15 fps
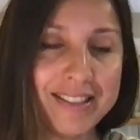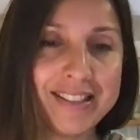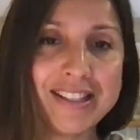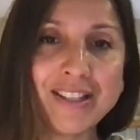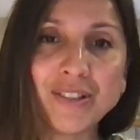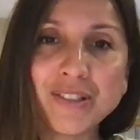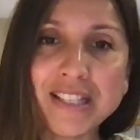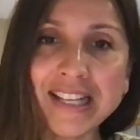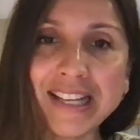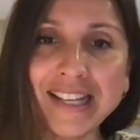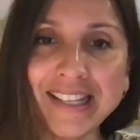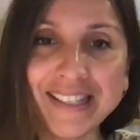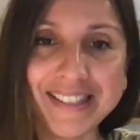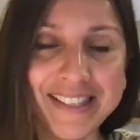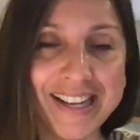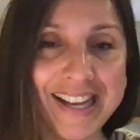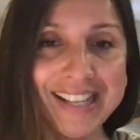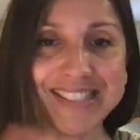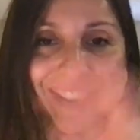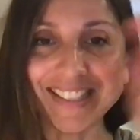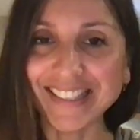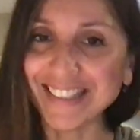The other day I
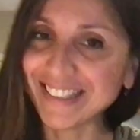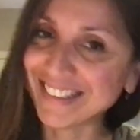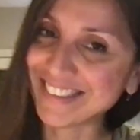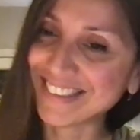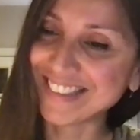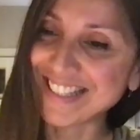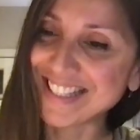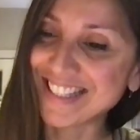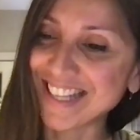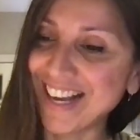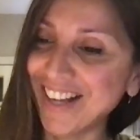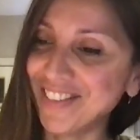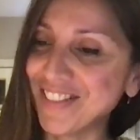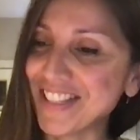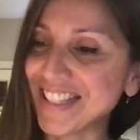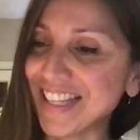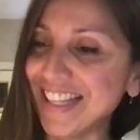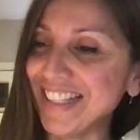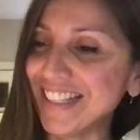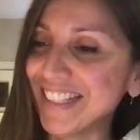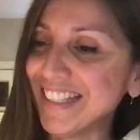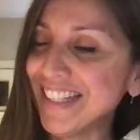did. This guy was like,